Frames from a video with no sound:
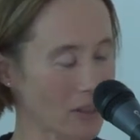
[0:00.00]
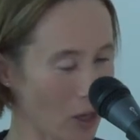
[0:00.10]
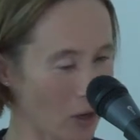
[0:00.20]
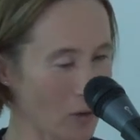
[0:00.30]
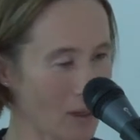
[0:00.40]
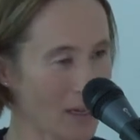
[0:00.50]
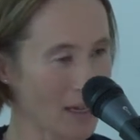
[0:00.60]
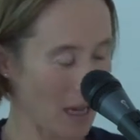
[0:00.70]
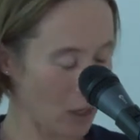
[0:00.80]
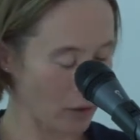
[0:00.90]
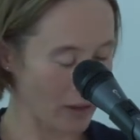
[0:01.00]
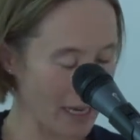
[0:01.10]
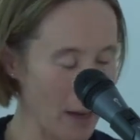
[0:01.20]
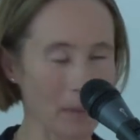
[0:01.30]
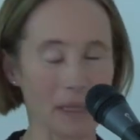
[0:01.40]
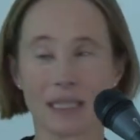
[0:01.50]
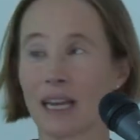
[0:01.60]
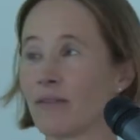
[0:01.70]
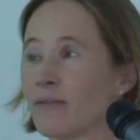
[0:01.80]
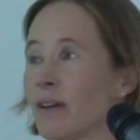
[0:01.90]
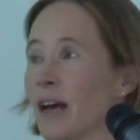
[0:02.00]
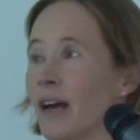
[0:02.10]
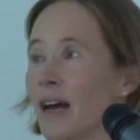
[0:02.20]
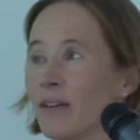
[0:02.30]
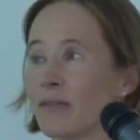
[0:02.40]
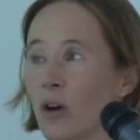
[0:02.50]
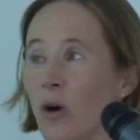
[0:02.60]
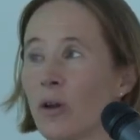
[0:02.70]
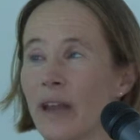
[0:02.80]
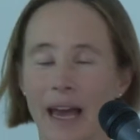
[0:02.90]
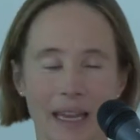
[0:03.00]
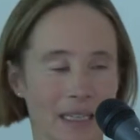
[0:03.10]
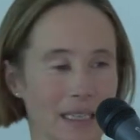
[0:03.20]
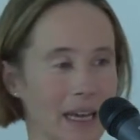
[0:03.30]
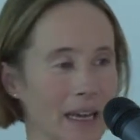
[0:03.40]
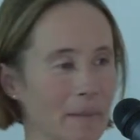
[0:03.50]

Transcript: So a lot of the numbers have gone, and